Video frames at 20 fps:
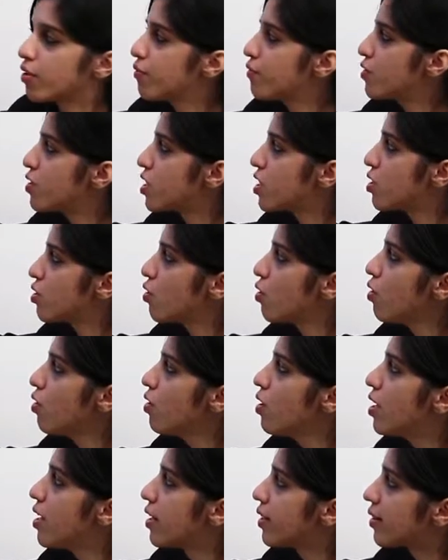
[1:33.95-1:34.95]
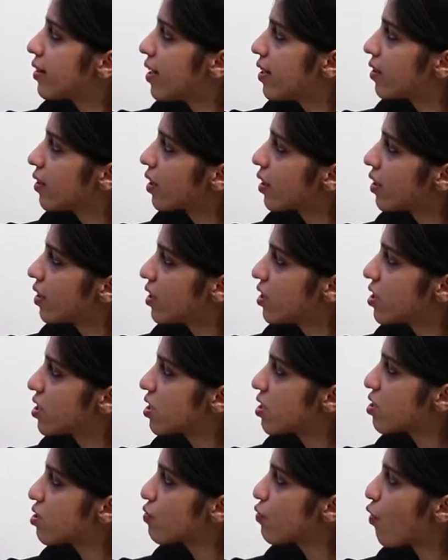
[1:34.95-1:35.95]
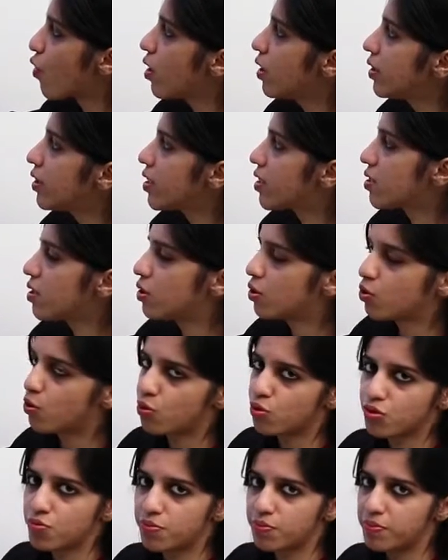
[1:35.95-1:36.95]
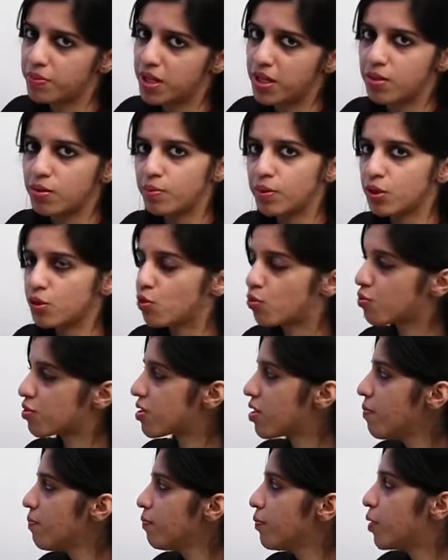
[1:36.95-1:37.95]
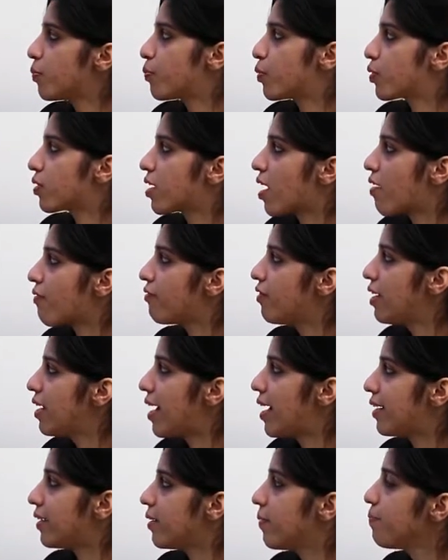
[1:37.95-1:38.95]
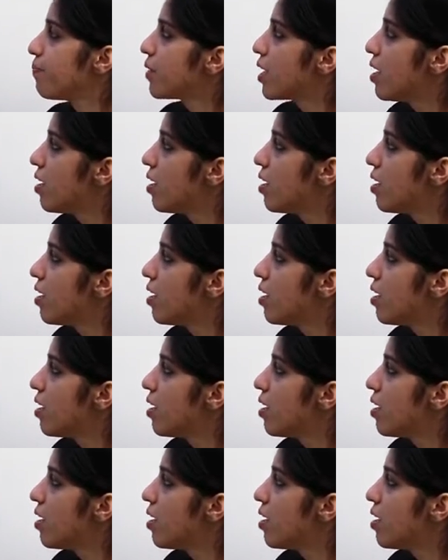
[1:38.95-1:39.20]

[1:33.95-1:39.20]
If 0, then the condition is false, there will be no jump, the program will end.